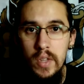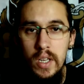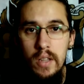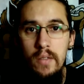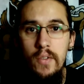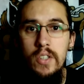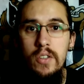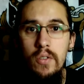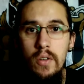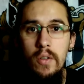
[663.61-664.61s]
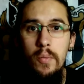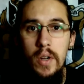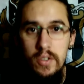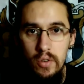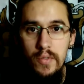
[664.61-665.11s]
They can invest in other
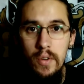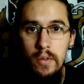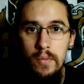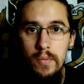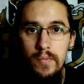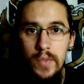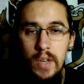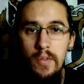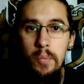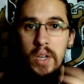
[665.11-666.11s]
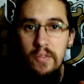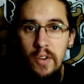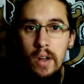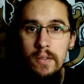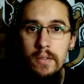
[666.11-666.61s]
parts of Europe. They have a big
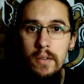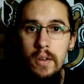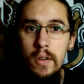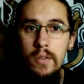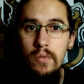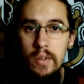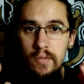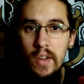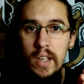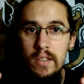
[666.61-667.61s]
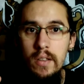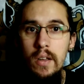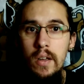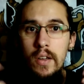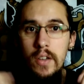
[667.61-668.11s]
fund to invest
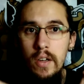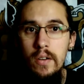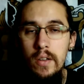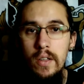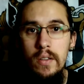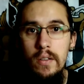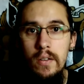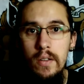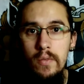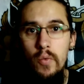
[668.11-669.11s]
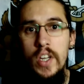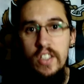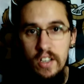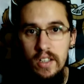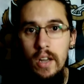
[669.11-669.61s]
here in, the, in
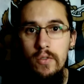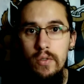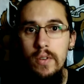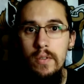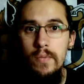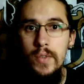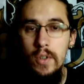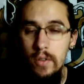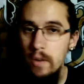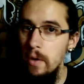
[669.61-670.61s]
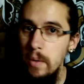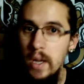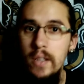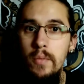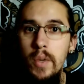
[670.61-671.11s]
Western countries. Saudi Arabia
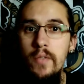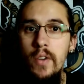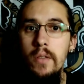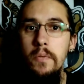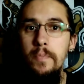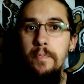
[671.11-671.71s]
has a big fund.